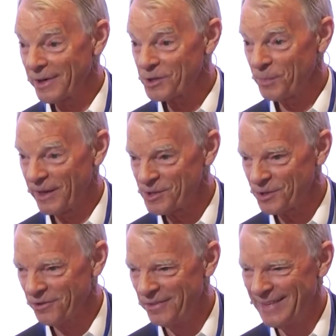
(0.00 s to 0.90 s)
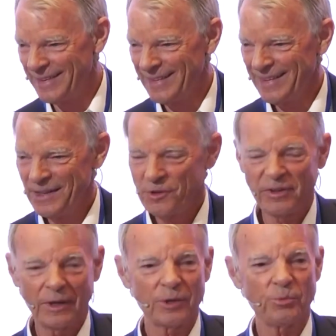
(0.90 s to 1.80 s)
expensive
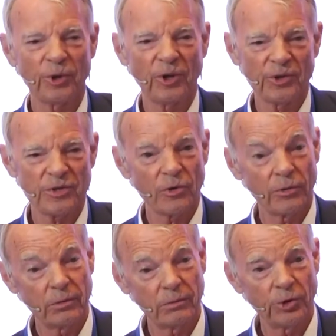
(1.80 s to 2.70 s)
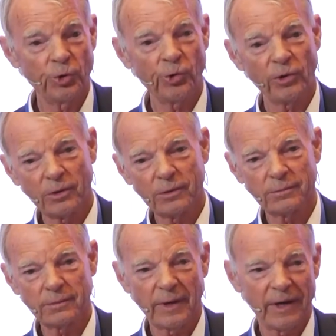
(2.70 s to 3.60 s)
thing to build, so Google
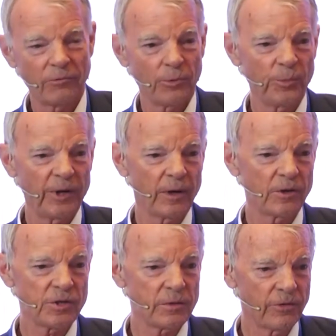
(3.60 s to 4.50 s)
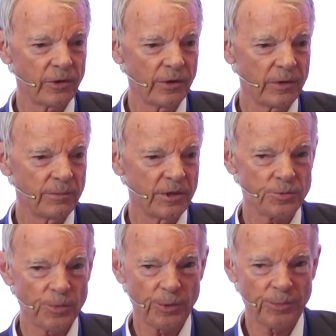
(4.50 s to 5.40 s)
gave them theirs for this
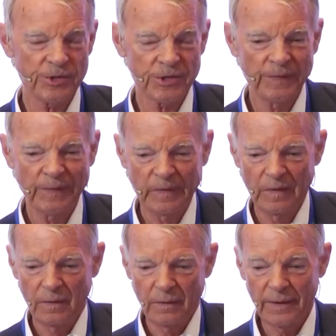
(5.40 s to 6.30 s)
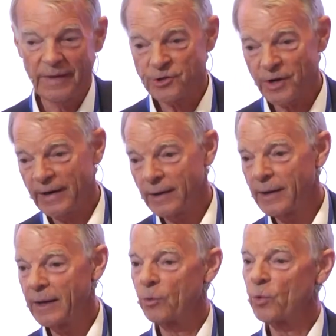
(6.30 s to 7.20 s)
purpose. And they tried it,
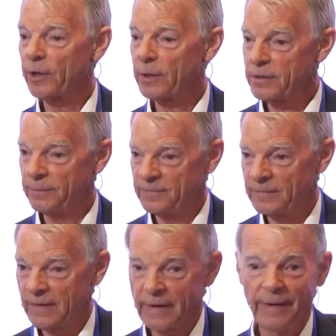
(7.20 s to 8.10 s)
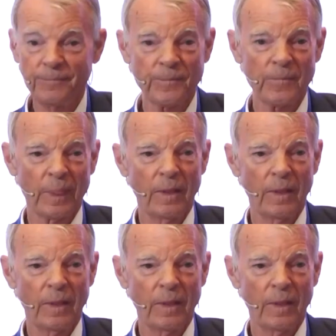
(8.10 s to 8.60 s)
and it worked, okay?